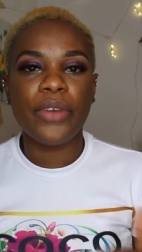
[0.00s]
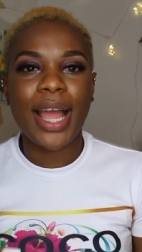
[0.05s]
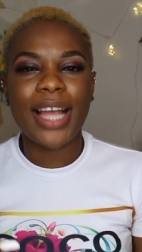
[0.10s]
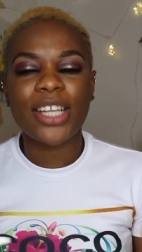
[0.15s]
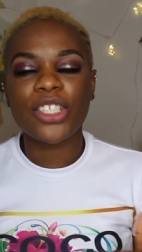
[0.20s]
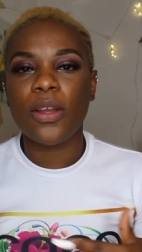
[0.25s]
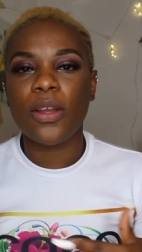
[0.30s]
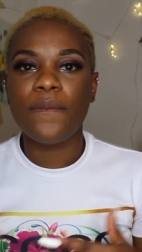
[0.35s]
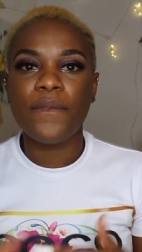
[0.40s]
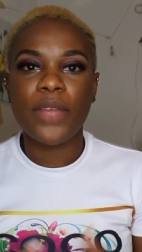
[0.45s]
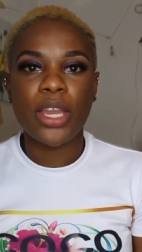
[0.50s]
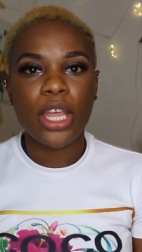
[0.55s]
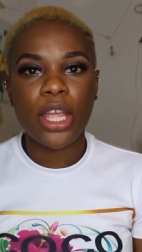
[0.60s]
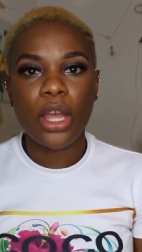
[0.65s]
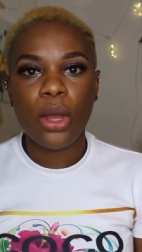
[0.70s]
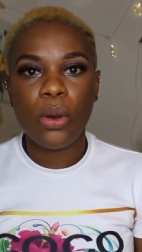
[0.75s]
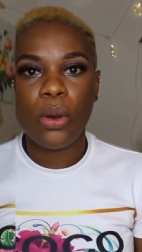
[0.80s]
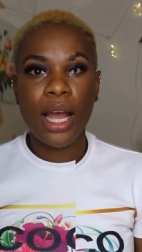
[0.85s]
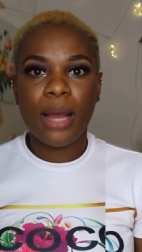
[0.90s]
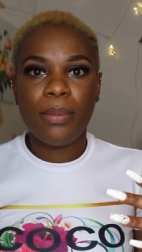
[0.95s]
reaction
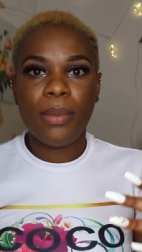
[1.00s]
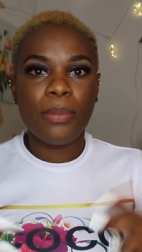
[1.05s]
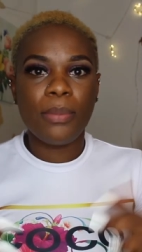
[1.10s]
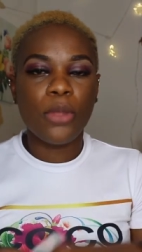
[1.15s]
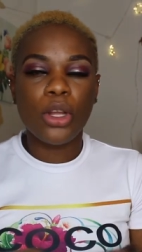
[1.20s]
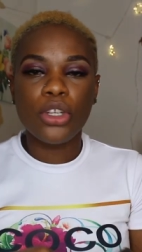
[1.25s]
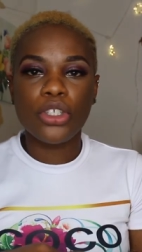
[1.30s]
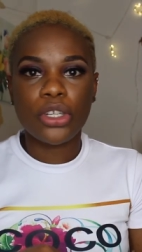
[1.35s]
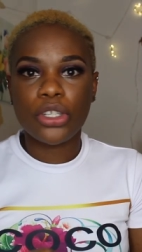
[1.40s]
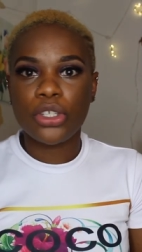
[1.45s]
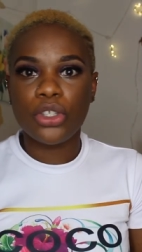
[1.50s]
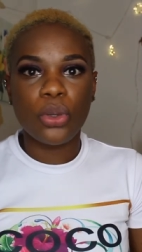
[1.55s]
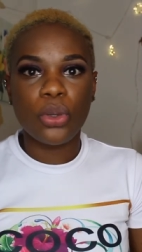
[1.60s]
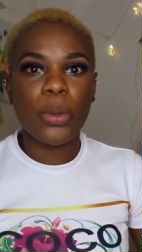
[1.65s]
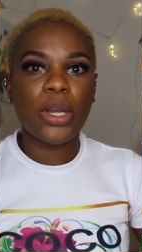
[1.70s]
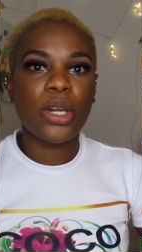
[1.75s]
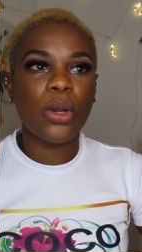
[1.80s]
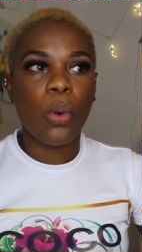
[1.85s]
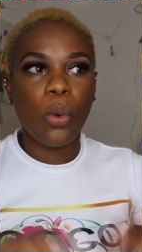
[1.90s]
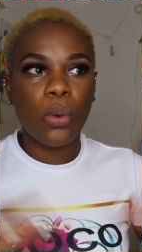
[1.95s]
videos I'm not just
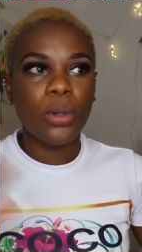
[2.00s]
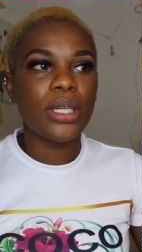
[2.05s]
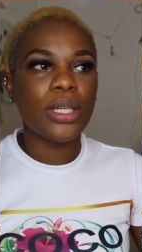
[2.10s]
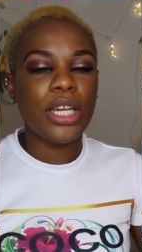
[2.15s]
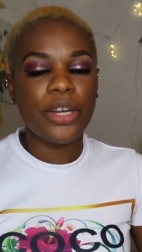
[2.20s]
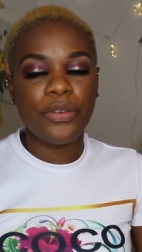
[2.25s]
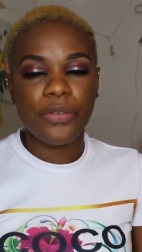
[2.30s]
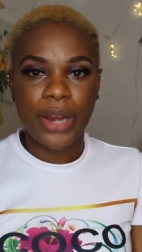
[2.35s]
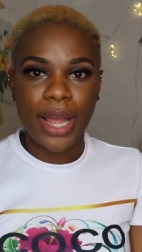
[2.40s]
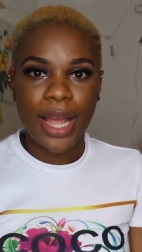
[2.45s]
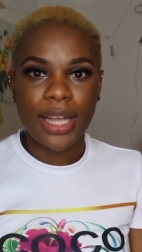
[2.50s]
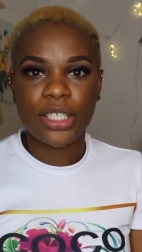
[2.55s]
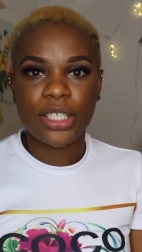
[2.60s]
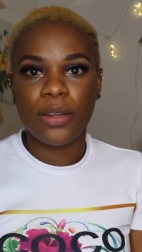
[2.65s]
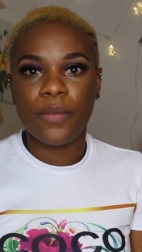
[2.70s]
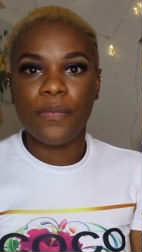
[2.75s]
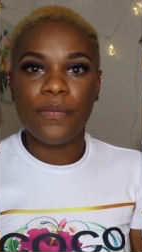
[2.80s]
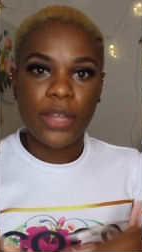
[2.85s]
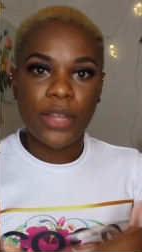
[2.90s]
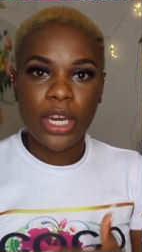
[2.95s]
doing only
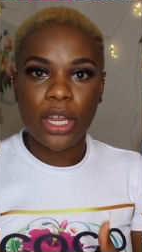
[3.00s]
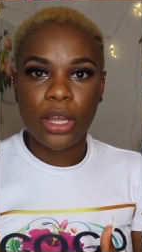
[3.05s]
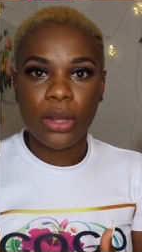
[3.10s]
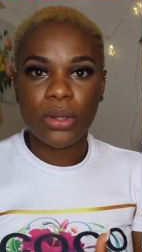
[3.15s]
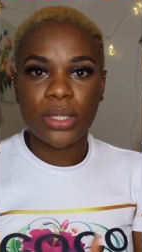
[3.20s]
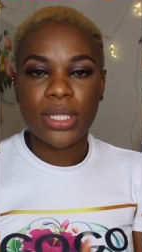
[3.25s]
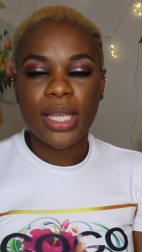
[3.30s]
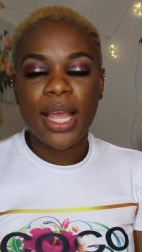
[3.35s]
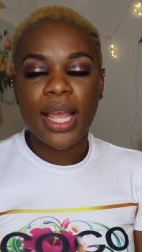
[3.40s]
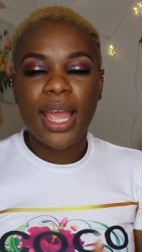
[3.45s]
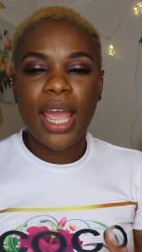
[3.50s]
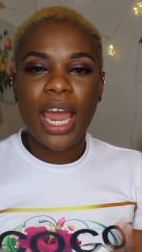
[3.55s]
reaction videos